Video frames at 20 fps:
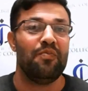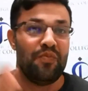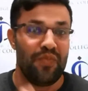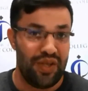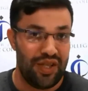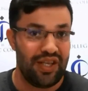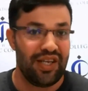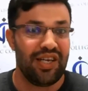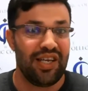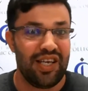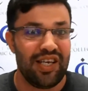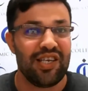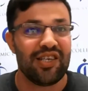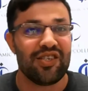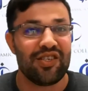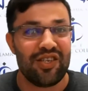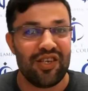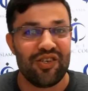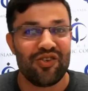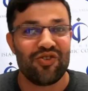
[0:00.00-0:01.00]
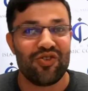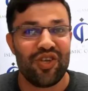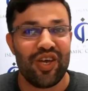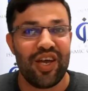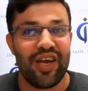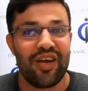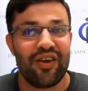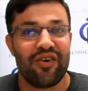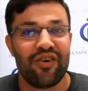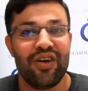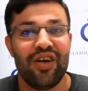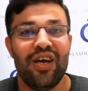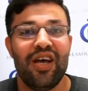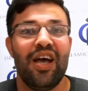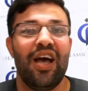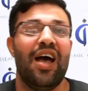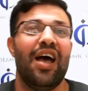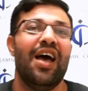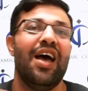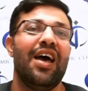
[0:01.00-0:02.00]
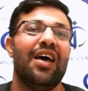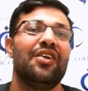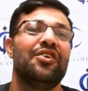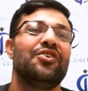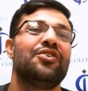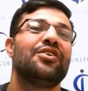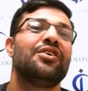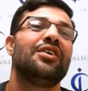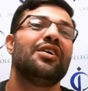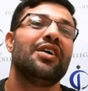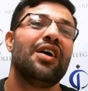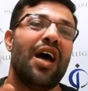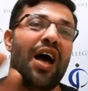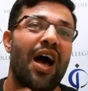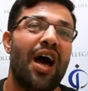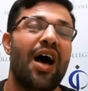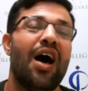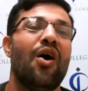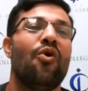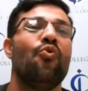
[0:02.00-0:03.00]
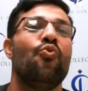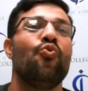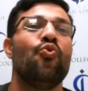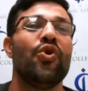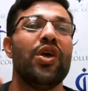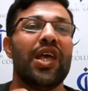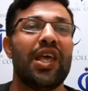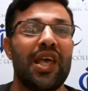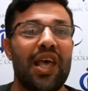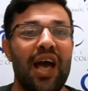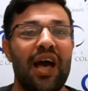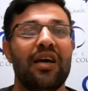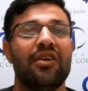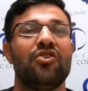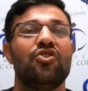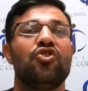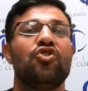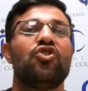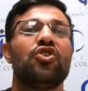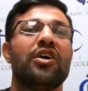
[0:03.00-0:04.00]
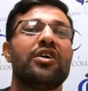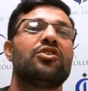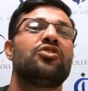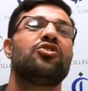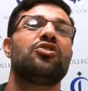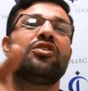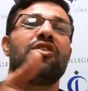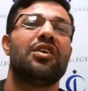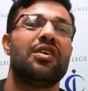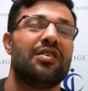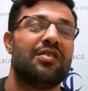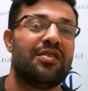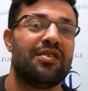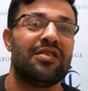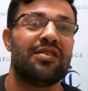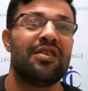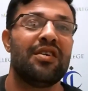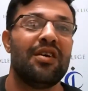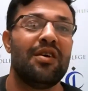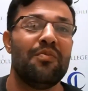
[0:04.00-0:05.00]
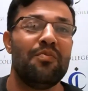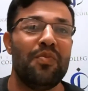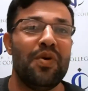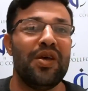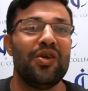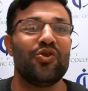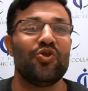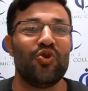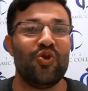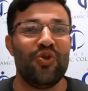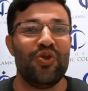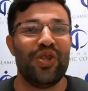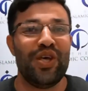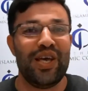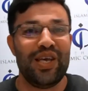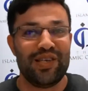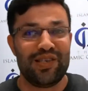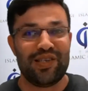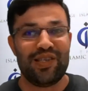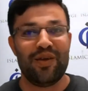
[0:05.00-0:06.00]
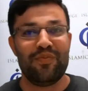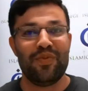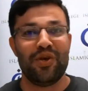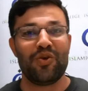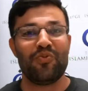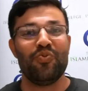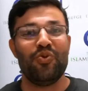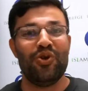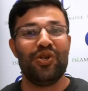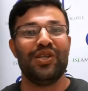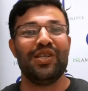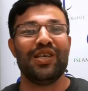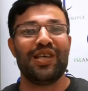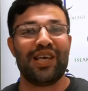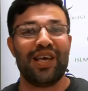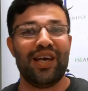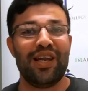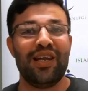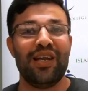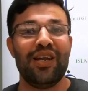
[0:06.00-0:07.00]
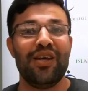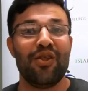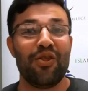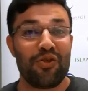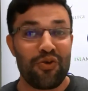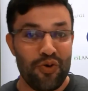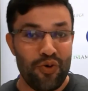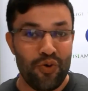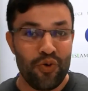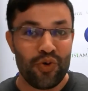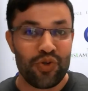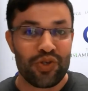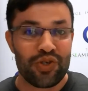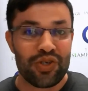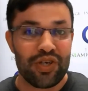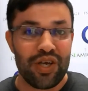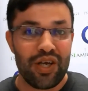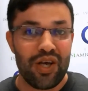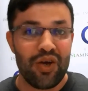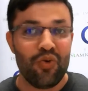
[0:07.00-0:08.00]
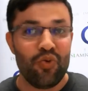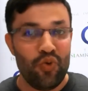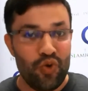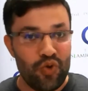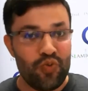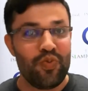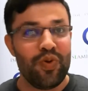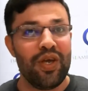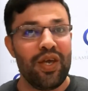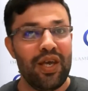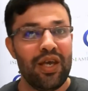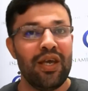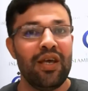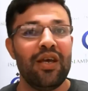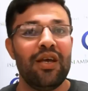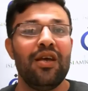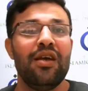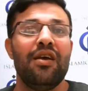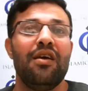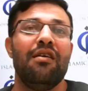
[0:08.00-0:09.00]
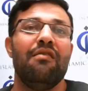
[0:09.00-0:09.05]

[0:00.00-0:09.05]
Middle East is there, and how we can judge this based on the Islamic political thoughts would be,